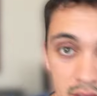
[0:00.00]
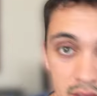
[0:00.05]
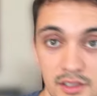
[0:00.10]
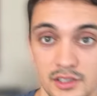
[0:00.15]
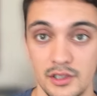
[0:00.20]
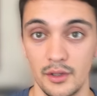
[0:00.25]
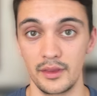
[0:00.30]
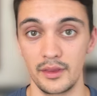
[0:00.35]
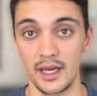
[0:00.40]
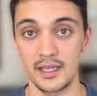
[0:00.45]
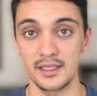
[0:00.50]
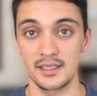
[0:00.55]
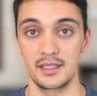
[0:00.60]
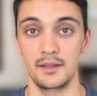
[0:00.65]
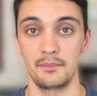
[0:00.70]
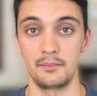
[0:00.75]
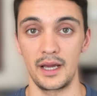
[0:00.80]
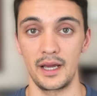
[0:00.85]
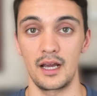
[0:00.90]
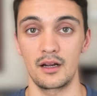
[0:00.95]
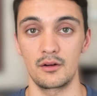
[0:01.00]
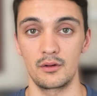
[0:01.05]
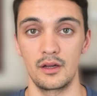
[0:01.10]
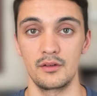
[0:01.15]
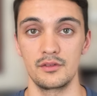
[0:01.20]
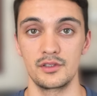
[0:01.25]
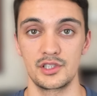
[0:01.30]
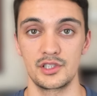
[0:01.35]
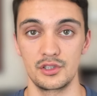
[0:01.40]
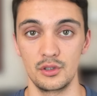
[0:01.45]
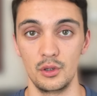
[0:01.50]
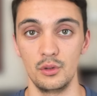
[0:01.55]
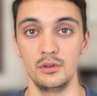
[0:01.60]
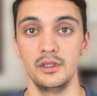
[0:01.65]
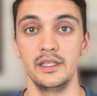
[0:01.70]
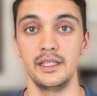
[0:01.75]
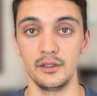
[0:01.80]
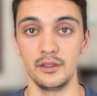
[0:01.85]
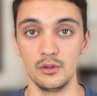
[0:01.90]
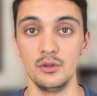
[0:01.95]
So that's the background Soe
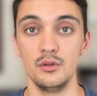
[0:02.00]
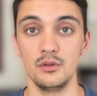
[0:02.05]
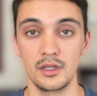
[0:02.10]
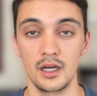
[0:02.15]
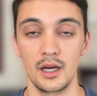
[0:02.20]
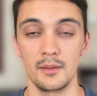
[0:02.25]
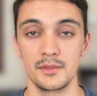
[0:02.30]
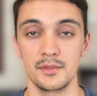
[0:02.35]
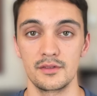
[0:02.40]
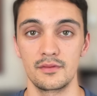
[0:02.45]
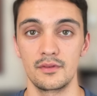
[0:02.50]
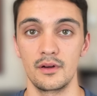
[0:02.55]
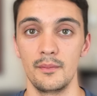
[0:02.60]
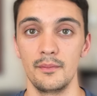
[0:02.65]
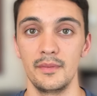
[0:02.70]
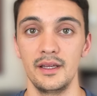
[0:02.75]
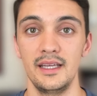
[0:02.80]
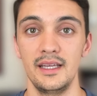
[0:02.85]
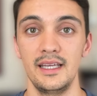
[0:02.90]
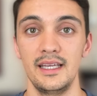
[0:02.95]
Lin Oo comes from.